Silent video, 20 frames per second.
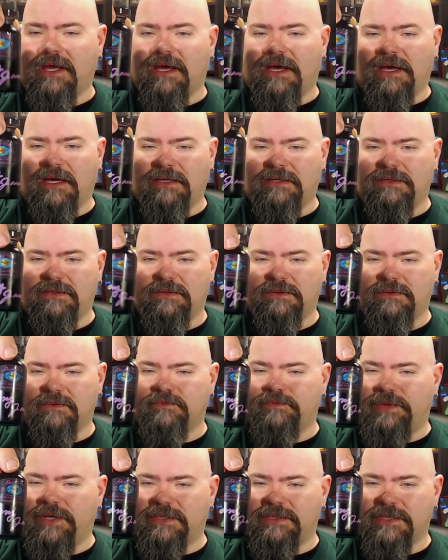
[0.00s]
and you
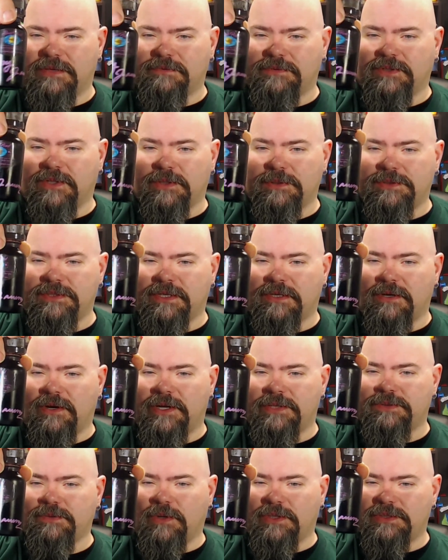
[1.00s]
picked up closed
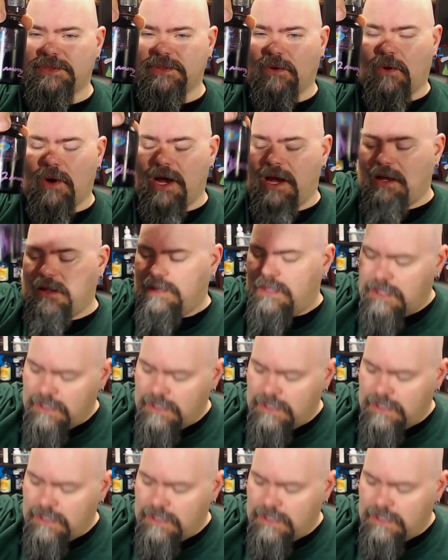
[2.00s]
cigarettes once in a while,